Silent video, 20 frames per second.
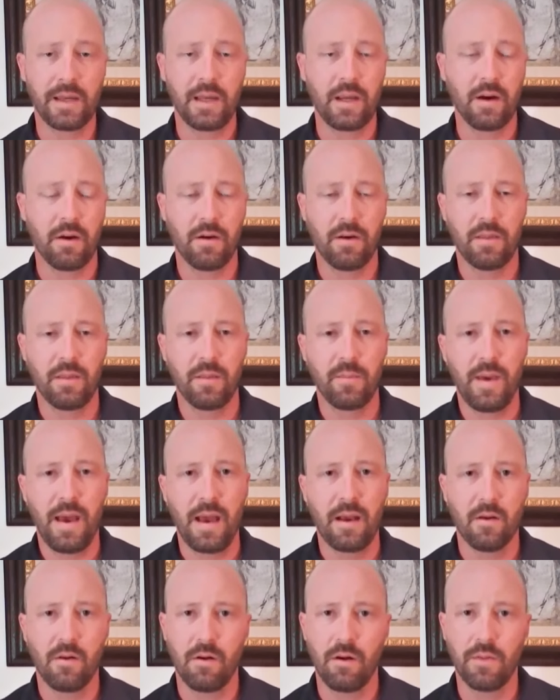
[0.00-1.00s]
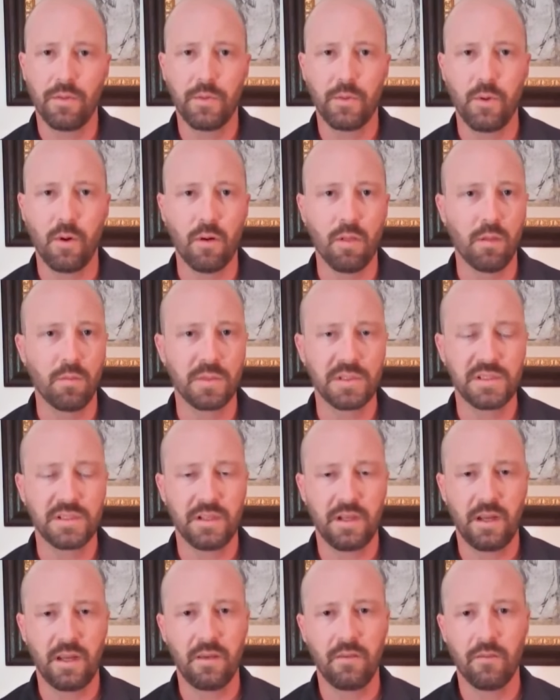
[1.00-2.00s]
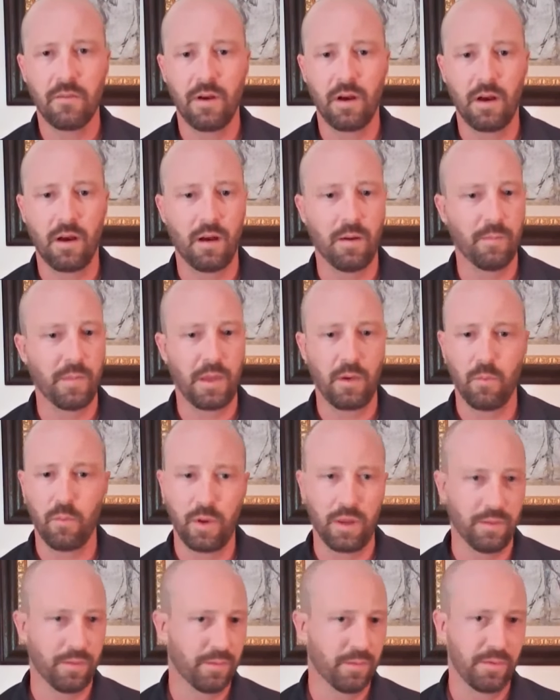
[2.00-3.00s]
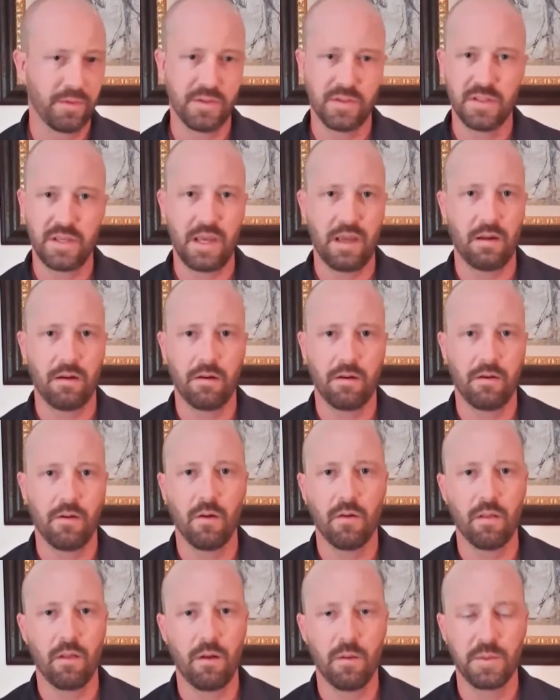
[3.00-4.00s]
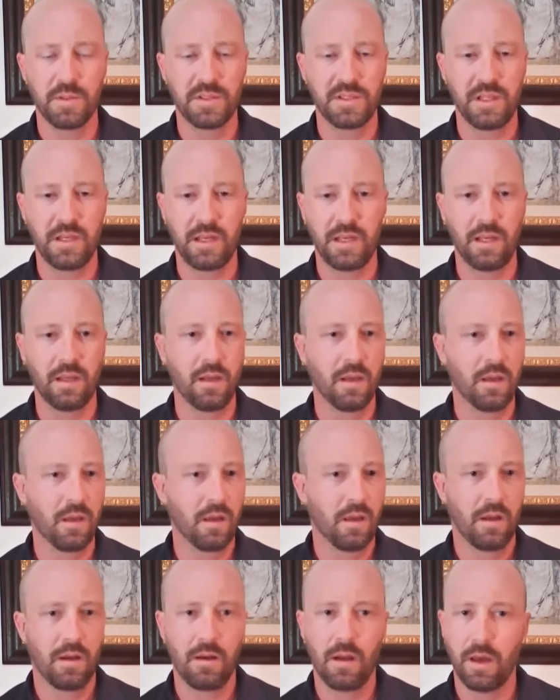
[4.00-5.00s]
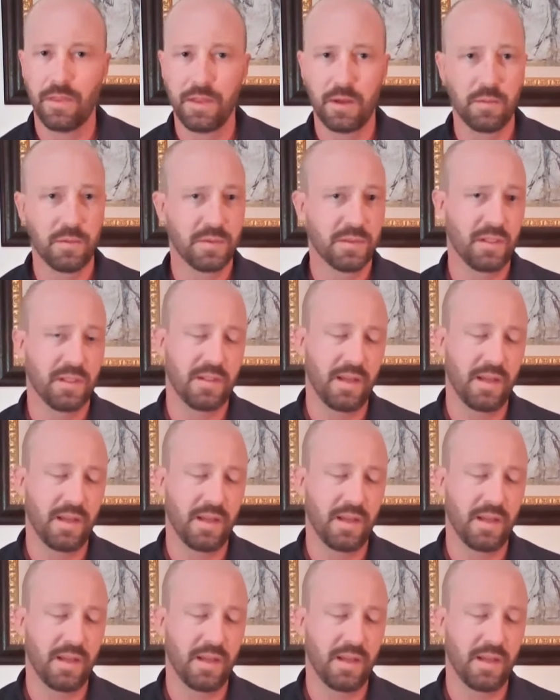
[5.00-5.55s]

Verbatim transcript: I carried the bag on through Oklahoma City. Um, it went through the scanner in Oklahoma City. Nothing was